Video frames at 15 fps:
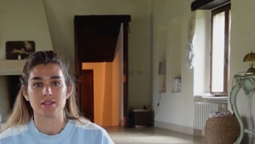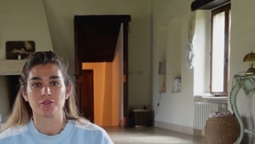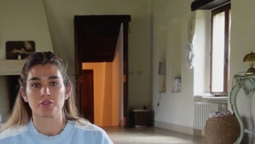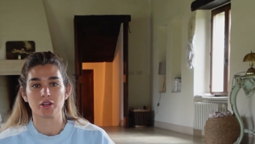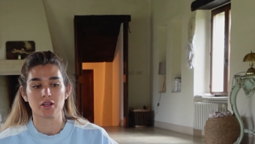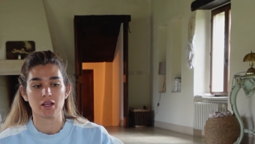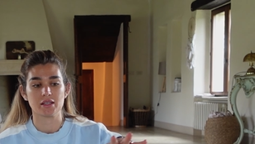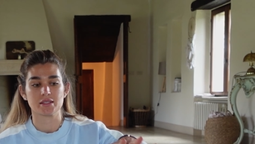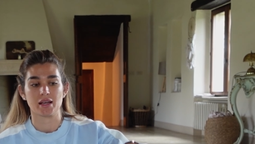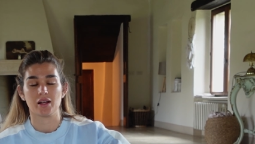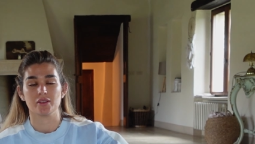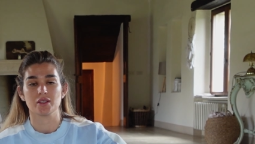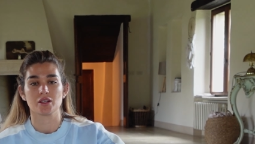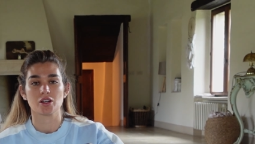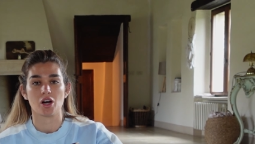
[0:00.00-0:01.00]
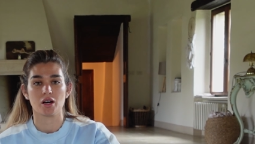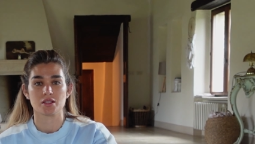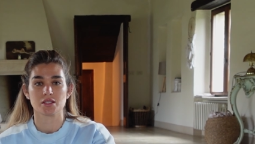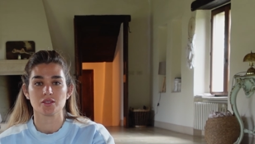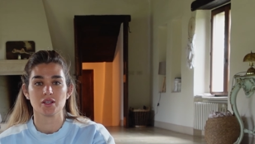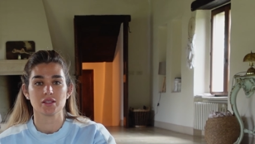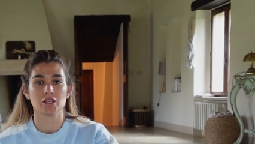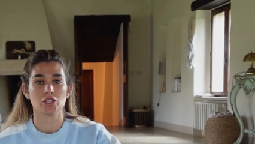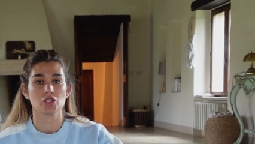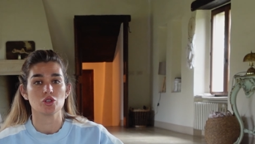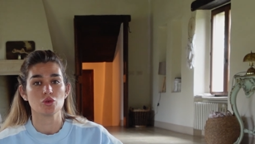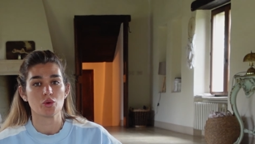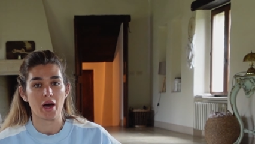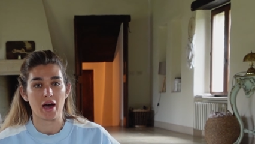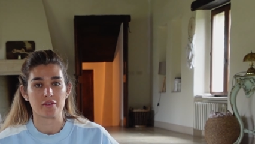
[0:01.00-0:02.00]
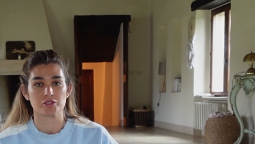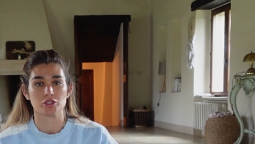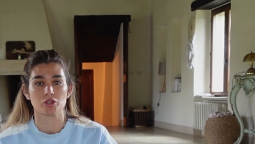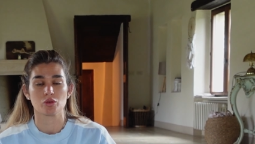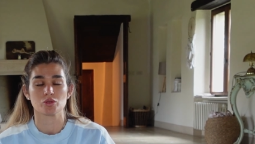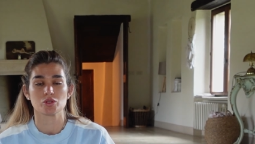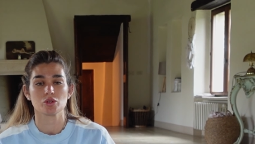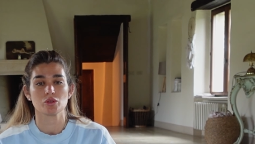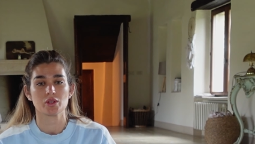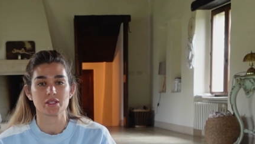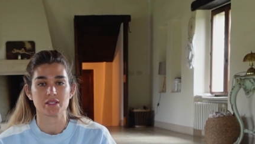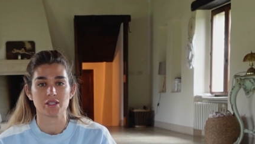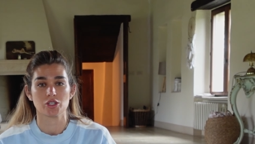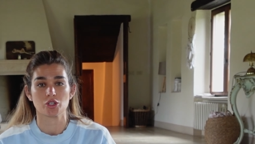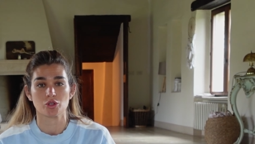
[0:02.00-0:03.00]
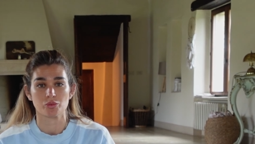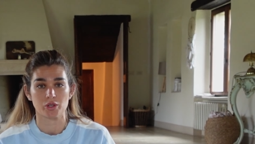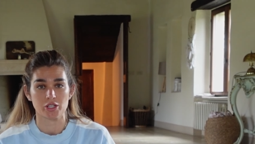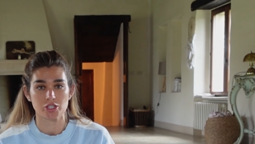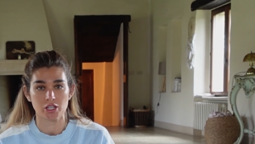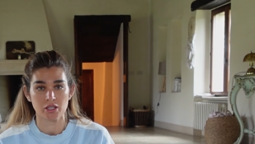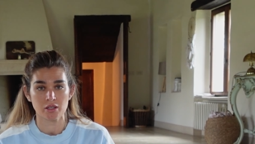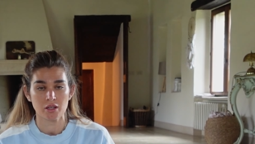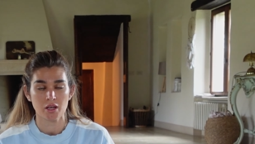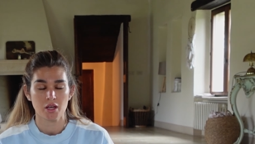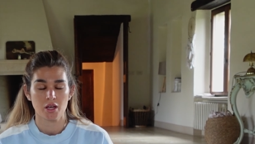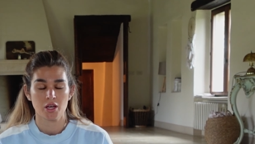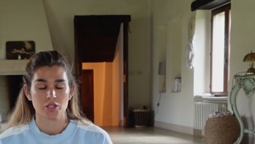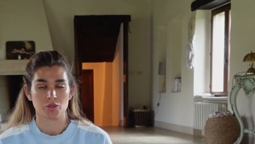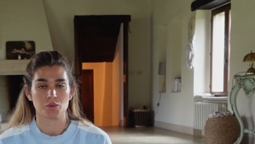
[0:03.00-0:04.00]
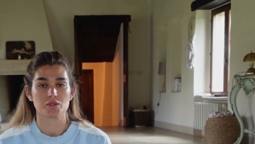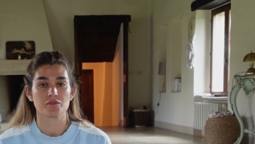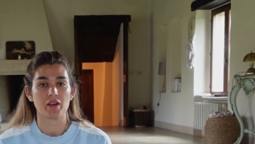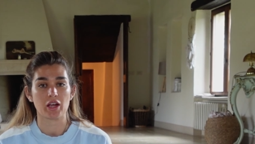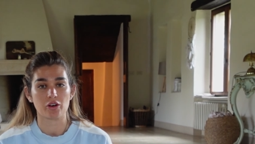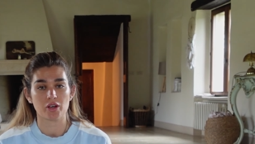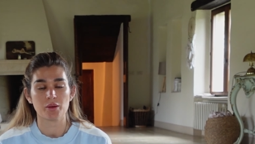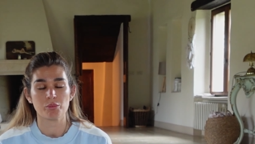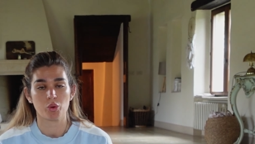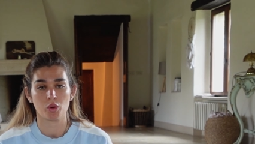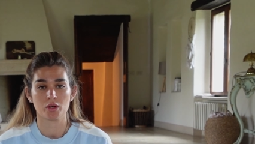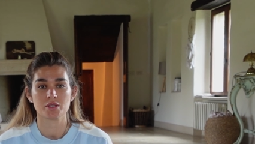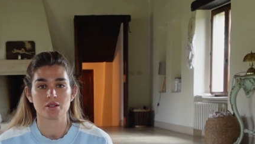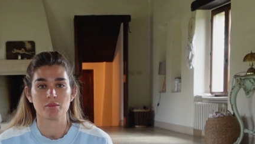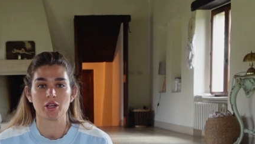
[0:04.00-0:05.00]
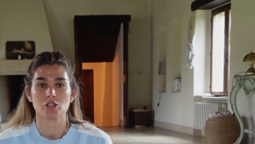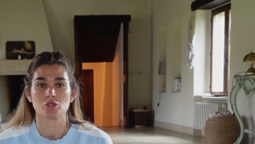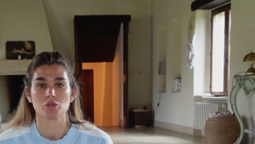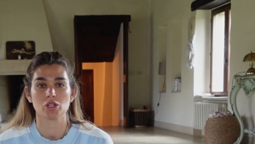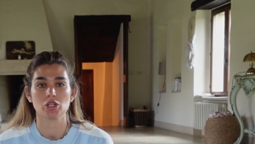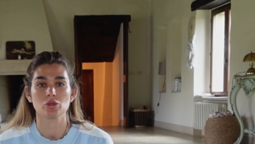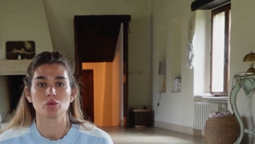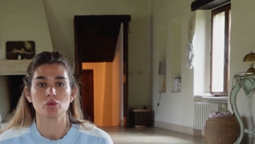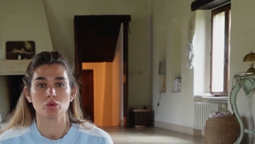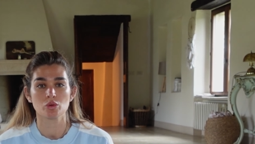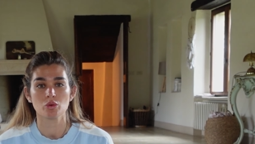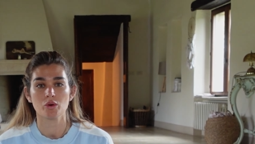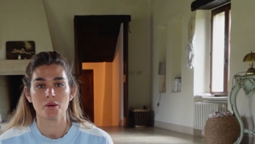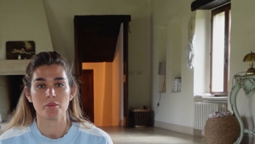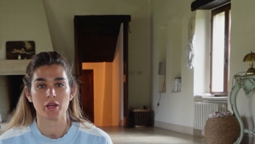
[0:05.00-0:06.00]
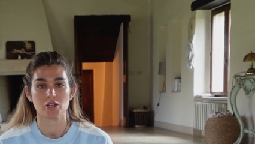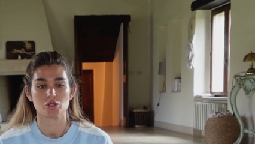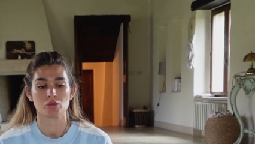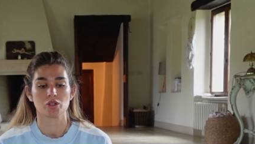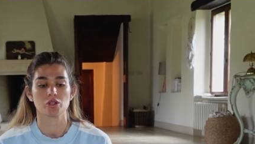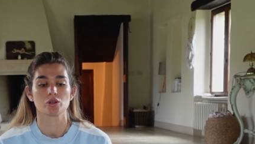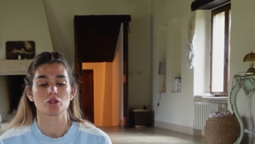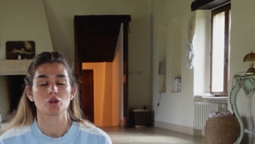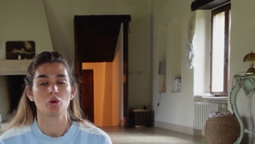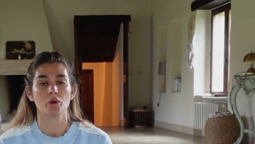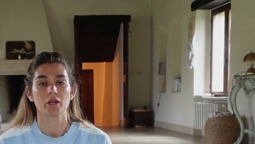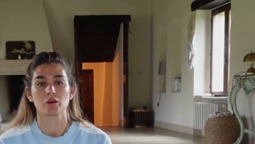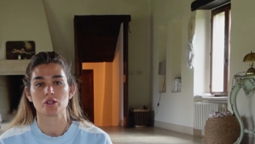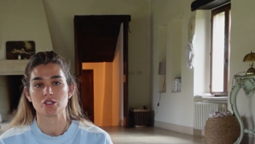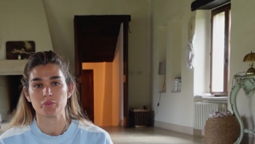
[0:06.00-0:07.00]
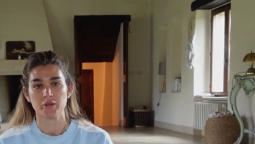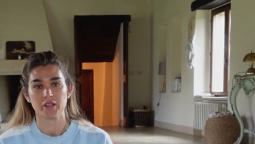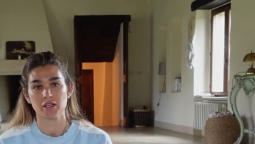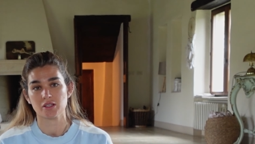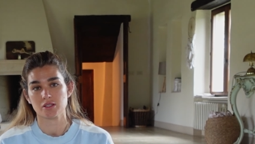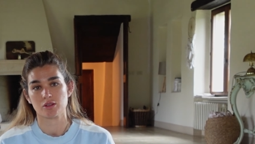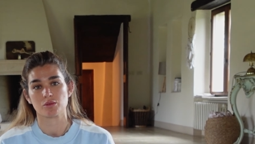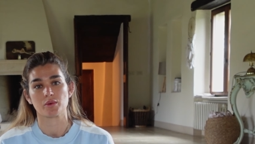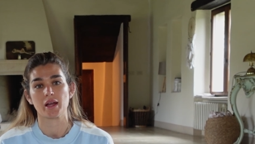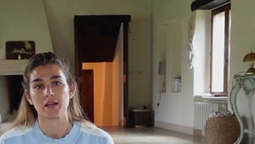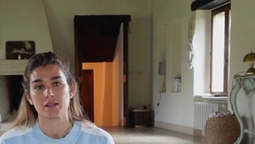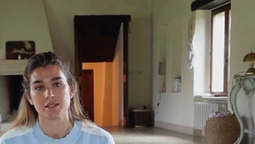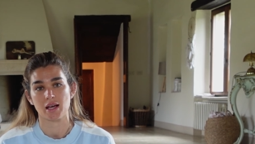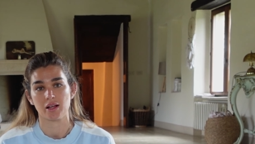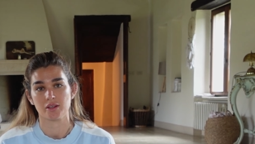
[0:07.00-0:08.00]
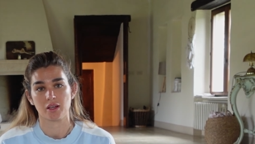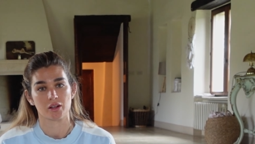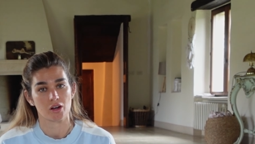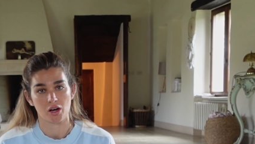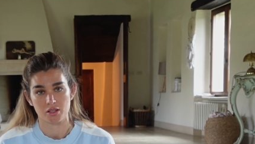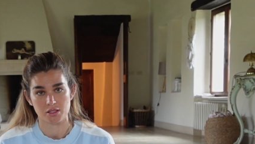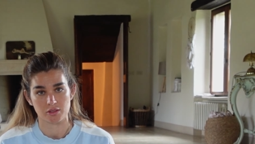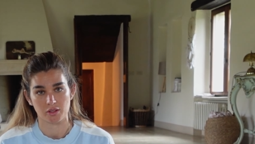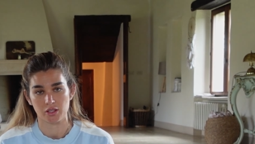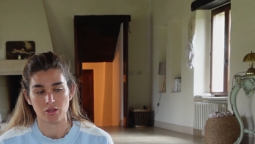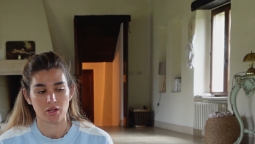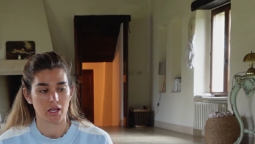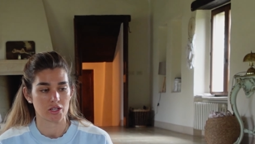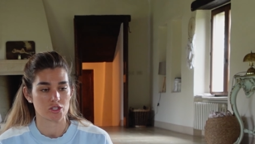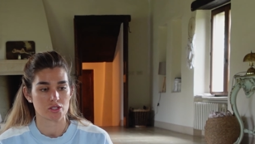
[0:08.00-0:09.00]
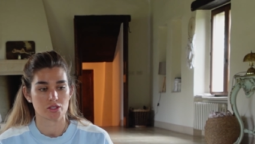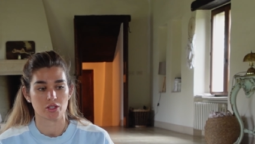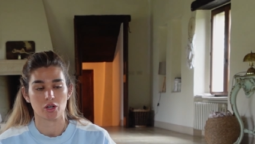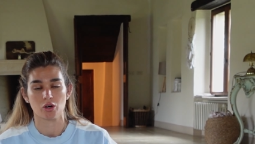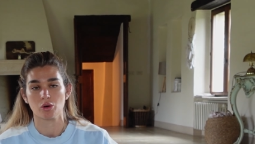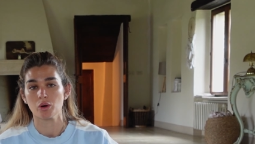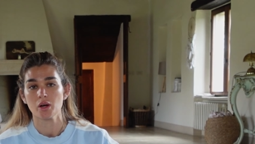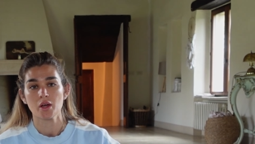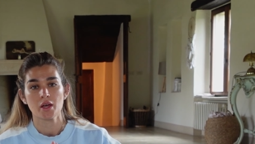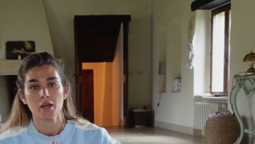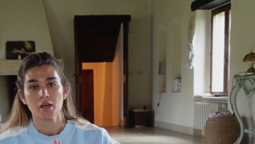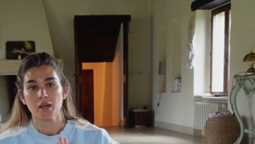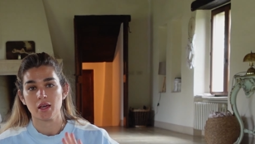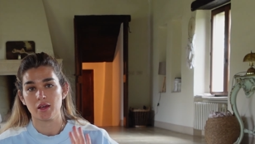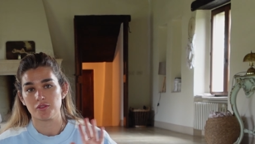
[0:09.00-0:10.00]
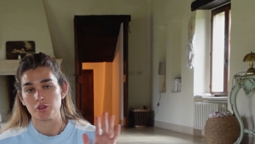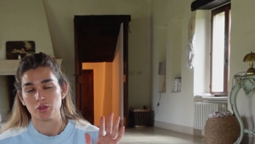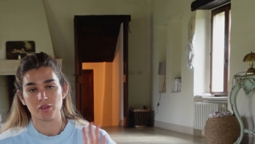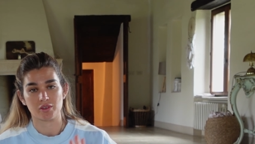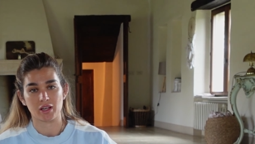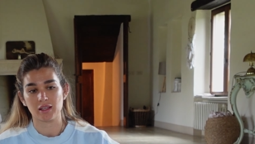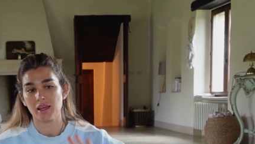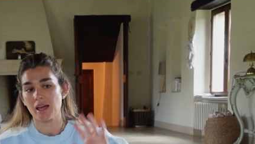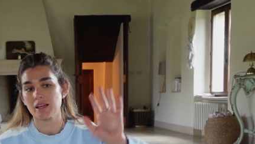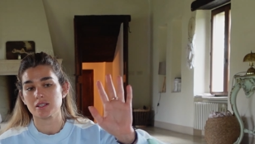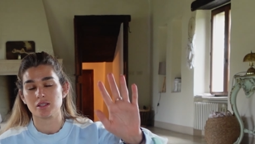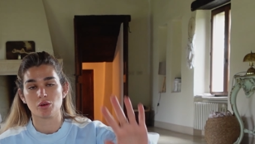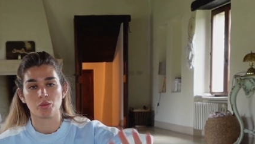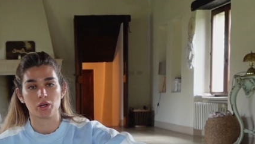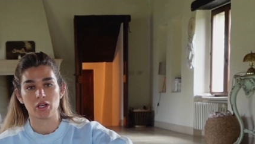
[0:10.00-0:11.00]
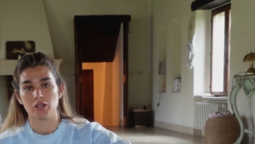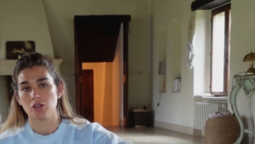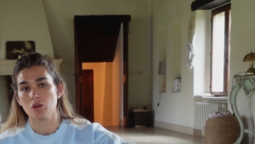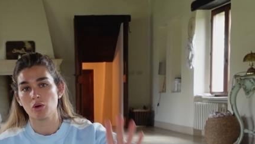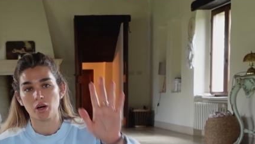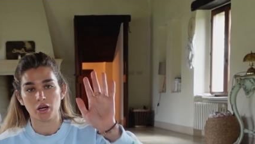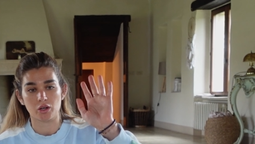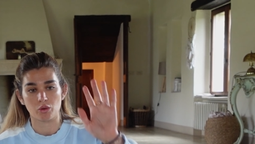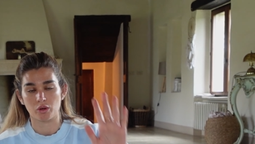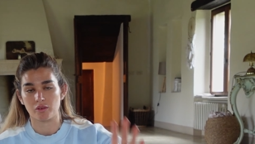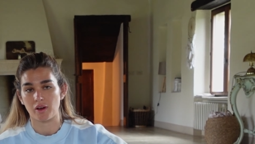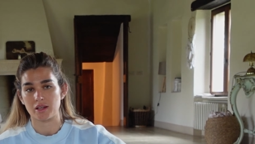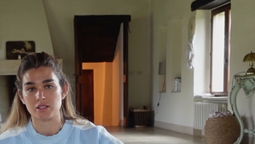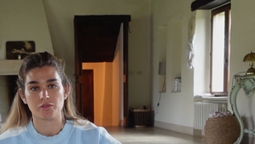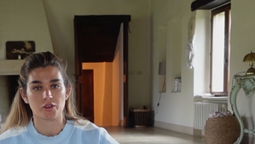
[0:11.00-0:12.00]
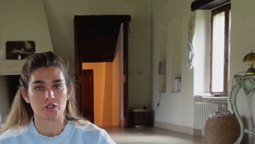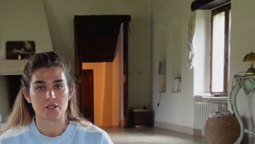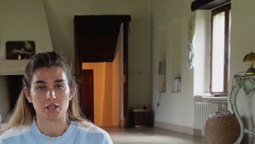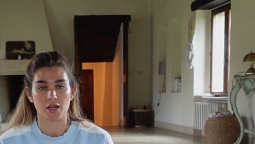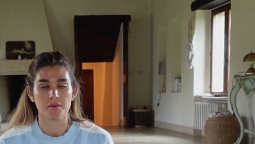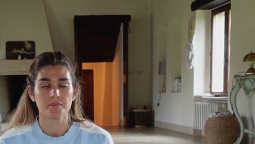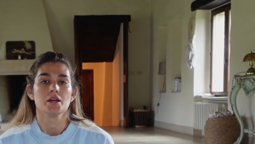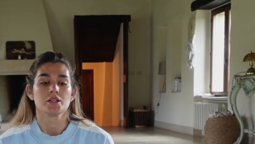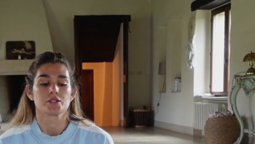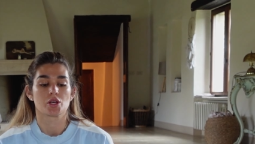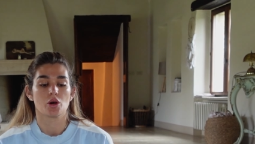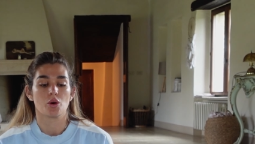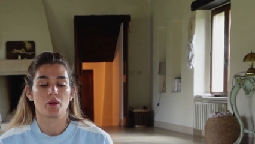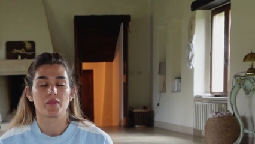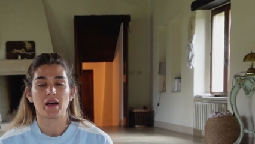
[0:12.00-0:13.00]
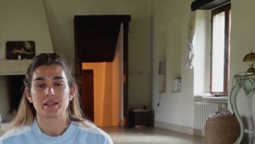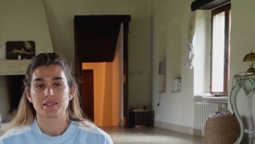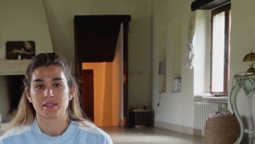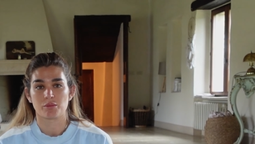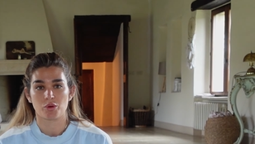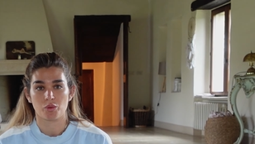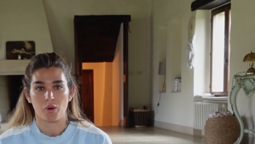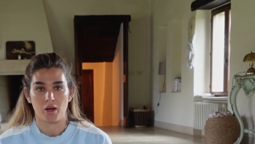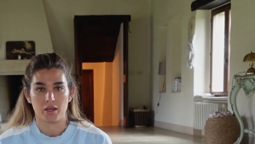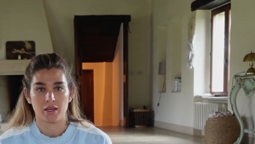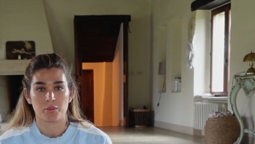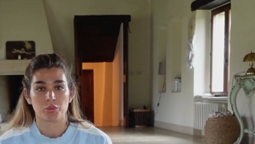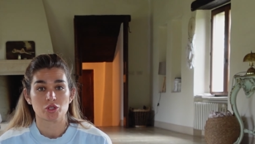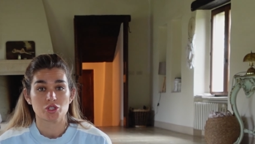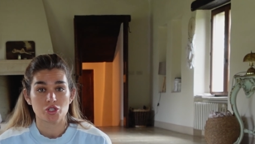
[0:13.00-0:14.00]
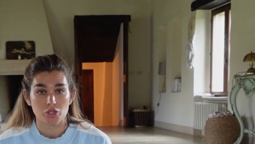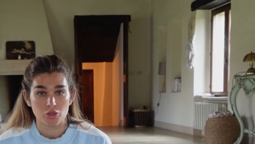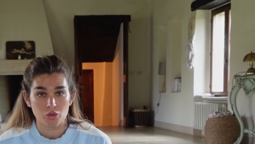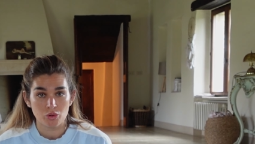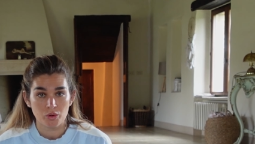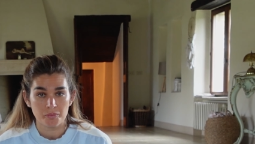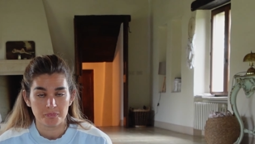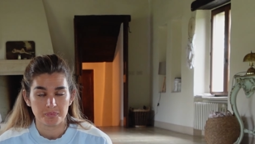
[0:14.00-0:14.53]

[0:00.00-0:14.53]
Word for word: different Italian consulate that you have to go to that's in your region. So it's very important to make sure that you Google and make sure that you're going or speaking to the right Italian consulate. You can't just go, if you live in LA, to the one in New York or vice versa. So that's number one. Number two,